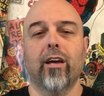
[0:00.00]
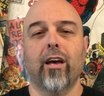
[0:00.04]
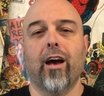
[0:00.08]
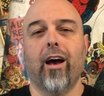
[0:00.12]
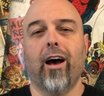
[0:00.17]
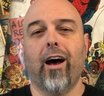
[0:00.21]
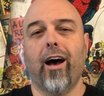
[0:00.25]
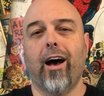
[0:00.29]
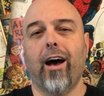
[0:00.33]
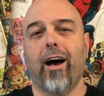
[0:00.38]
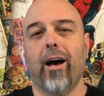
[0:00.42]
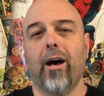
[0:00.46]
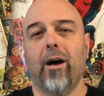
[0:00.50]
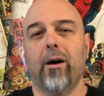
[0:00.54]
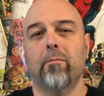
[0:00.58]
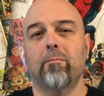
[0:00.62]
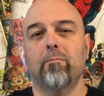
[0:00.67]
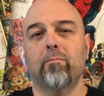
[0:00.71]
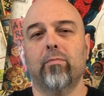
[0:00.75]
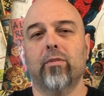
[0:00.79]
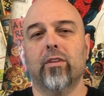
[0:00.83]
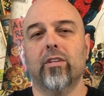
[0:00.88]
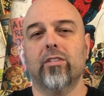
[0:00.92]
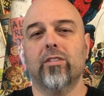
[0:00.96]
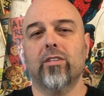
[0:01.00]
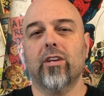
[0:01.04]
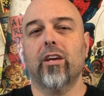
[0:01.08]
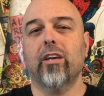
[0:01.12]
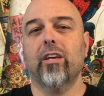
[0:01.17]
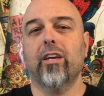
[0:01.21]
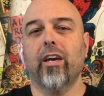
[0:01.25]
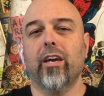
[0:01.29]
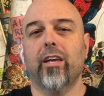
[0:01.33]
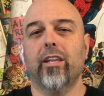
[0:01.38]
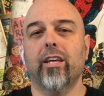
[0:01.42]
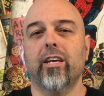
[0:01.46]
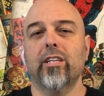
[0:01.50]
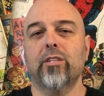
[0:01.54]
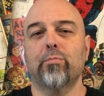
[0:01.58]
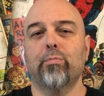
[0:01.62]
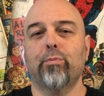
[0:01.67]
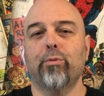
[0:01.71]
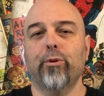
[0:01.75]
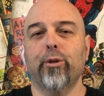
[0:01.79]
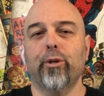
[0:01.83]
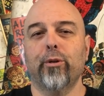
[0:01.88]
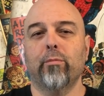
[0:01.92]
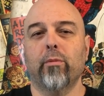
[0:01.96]
That's
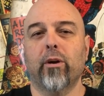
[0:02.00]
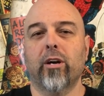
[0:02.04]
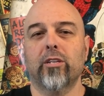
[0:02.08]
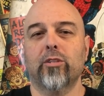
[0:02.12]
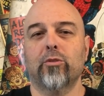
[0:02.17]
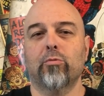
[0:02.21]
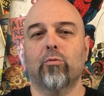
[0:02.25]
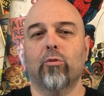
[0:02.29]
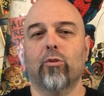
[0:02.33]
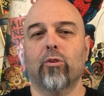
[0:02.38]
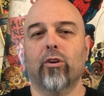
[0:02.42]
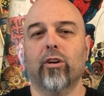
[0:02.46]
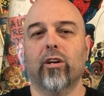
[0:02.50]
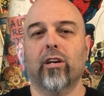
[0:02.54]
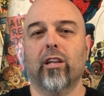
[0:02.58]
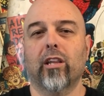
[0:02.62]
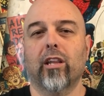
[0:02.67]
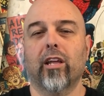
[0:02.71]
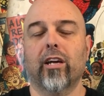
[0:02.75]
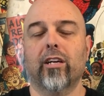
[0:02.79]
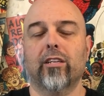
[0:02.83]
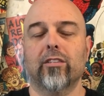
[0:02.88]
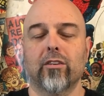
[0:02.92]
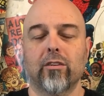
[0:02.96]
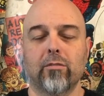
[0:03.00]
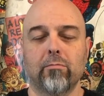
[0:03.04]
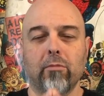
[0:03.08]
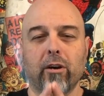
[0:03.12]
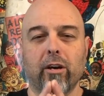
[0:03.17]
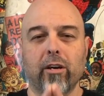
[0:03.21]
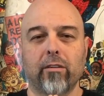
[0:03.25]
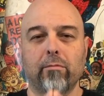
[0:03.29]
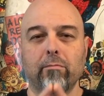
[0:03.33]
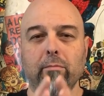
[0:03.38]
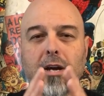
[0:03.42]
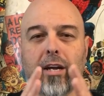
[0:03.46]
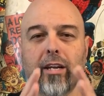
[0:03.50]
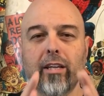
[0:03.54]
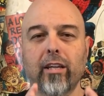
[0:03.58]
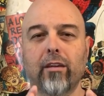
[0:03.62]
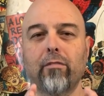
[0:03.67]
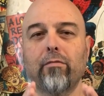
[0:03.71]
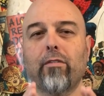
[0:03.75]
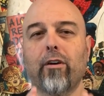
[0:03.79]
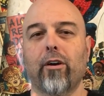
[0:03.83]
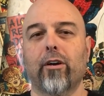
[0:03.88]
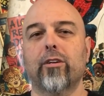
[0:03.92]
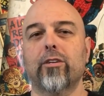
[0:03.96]
pretty much what I collect. I mainly
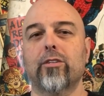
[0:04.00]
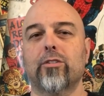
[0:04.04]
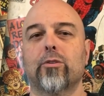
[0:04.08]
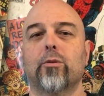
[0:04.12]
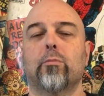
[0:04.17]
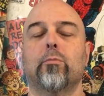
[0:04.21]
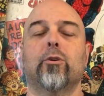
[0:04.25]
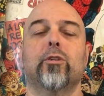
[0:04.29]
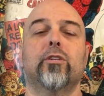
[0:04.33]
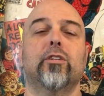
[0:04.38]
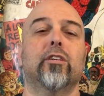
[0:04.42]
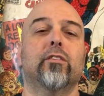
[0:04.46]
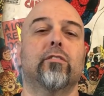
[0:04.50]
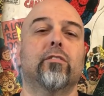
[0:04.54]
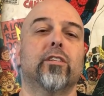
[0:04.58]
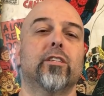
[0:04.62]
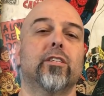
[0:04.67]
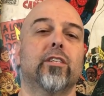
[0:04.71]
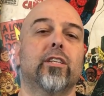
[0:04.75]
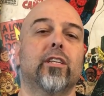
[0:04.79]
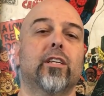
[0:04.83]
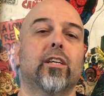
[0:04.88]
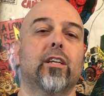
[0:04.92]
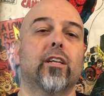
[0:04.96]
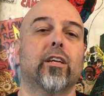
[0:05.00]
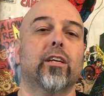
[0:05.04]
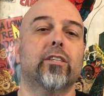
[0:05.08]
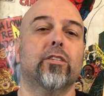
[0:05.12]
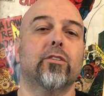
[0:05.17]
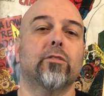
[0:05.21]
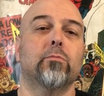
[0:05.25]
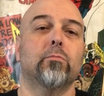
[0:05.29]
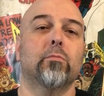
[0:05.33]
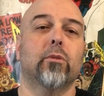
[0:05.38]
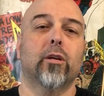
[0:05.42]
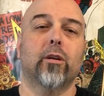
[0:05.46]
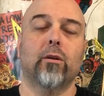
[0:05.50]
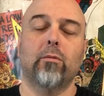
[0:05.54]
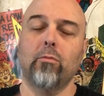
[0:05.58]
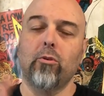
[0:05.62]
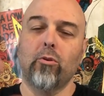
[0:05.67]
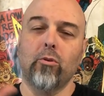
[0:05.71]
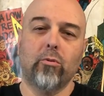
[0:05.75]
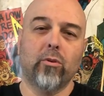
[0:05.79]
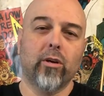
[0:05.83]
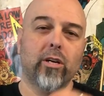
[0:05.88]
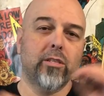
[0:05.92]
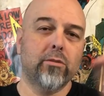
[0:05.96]
focus on my DVD collection, but I'm
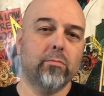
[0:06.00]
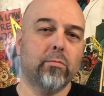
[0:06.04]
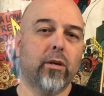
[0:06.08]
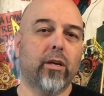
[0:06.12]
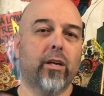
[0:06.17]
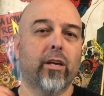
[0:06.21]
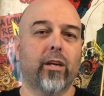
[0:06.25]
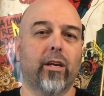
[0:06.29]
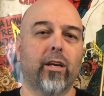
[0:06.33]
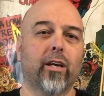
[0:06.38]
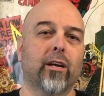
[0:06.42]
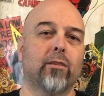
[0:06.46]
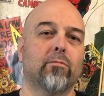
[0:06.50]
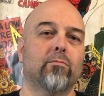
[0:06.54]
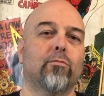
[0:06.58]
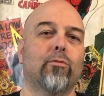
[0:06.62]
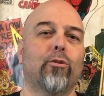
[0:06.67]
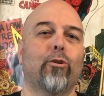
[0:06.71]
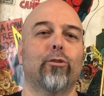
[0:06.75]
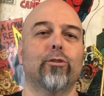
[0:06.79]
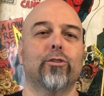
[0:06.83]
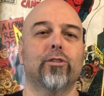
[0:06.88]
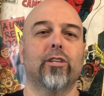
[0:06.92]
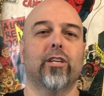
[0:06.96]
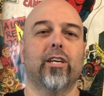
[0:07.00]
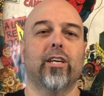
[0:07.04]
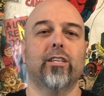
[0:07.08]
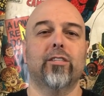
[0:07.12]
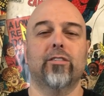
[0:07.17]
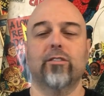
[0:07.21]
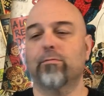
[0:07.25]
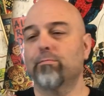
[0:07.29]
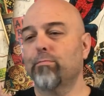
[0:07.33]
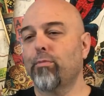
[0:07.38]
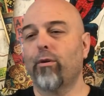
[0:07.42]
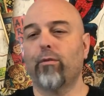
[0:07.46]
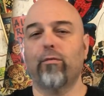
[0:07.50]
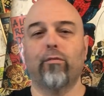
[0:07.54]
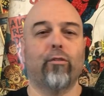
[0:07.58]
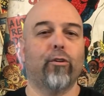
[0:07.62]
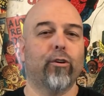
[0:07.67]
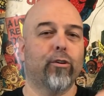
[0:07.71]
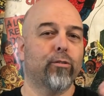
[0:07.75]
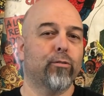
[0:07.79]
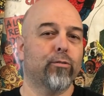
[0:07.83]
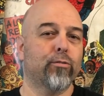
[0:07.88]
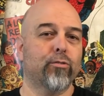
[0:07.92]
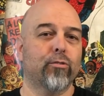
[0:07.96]
always picking up odds and ends of pop
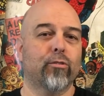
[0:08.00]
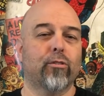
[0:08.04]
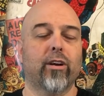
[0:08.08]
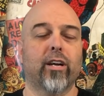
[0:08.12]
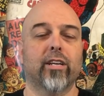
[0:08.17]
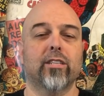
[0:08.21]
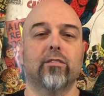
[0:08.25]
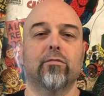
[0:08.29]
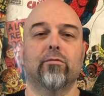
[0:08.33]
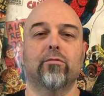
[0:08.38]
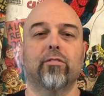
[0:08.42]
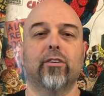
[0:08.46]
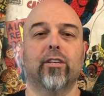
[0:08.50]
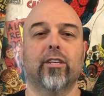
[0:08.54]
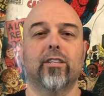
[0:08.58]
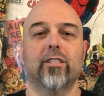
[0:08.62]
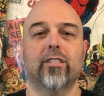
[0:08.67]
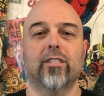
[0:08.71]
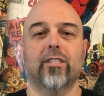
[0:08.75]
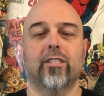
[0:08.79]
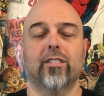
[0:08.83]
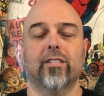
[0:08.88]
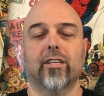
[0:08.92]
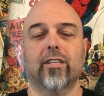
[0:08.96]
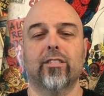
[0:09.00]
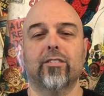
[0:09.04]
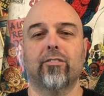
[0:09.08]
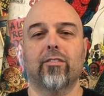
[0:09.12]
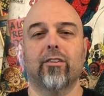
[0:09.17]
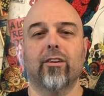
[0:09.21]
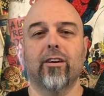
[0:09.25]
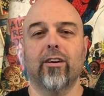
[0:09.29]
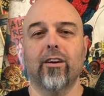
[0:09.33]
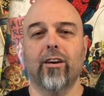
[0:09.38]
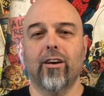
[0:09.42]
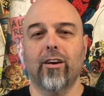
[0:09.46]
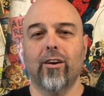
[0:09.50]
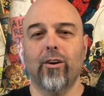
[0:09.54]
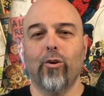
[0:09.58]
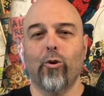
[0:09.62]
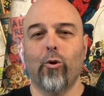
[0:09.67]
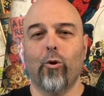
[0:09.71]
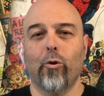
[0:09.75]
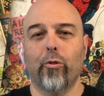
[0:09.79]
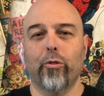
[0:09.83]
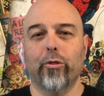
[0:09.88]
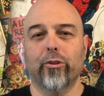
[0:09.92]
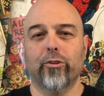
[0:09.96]
vinyls or action figures, etc.,
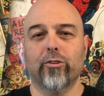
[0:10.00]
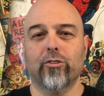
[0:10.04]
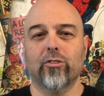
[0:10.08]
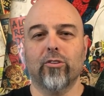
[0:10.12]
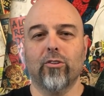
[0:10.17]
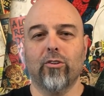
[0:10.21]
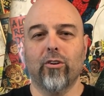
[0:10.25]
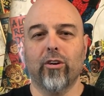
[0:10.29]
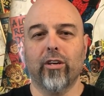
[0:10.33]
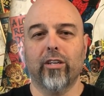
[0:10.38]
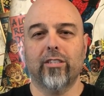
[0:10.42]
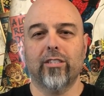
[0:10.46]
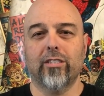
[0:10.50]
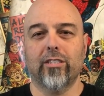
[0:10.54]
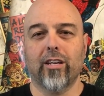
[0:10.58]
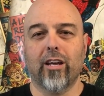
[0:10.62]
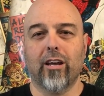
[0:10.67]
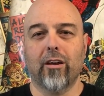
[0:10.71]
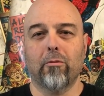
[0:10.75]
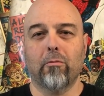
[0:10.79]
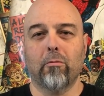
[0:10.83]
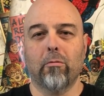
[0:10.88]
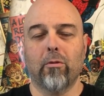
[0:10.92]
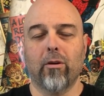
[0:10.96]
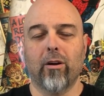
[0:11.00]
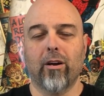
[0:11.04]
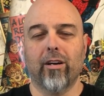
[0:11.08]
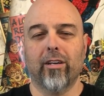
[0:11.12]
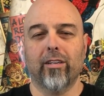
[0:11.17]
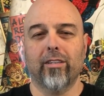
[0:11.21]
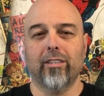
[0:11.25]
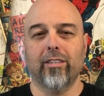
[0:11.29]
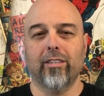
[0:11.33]
on the side. So